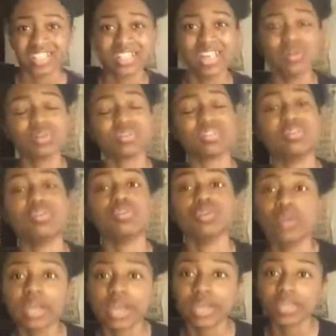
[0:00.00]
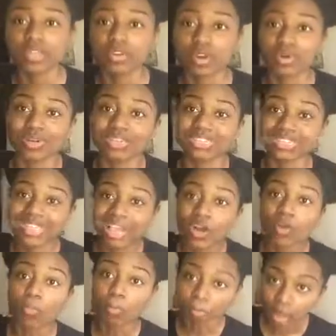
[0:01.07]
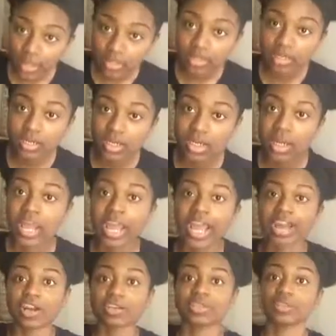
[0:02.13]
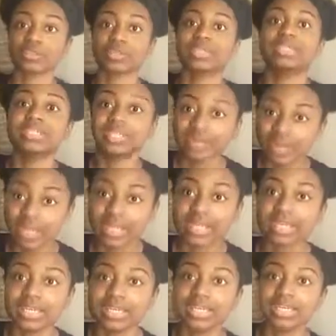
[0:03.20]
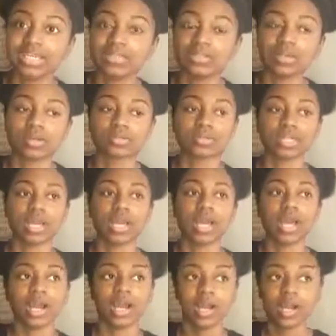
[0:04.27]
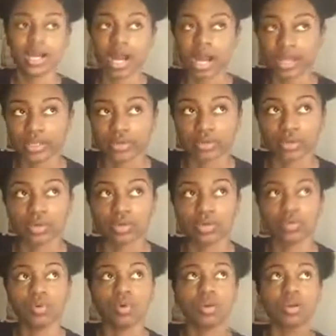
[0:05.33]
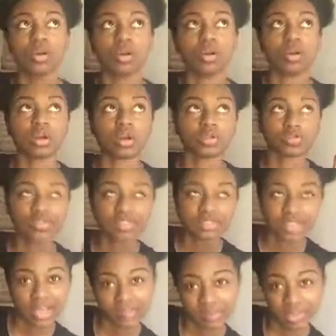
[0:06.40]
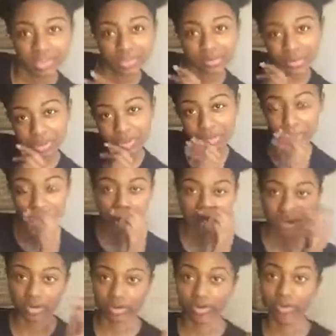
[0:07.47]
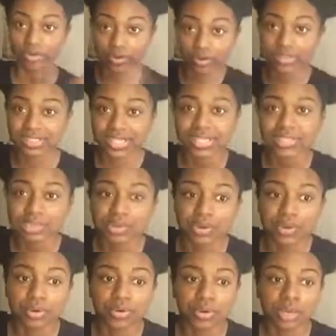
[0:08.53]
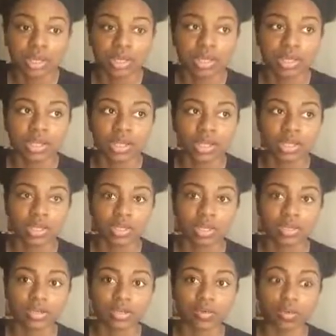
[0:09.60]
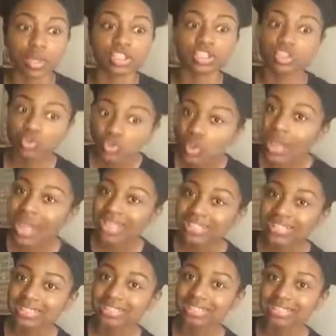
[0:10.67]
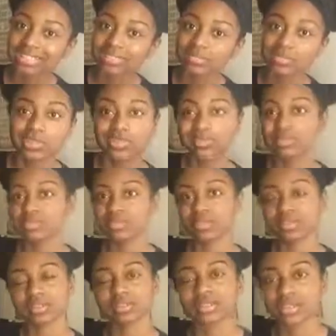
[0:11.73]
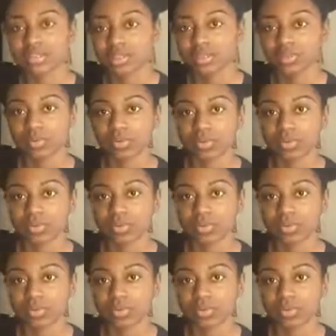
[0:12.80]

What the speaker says: That was annoying. And, you know, a single mother and her 3 young kids, you know what I'm saying? Her 9-year-old, her 7-year-old, and her 13-year-old with suitcases. We took, you know what I'm saying?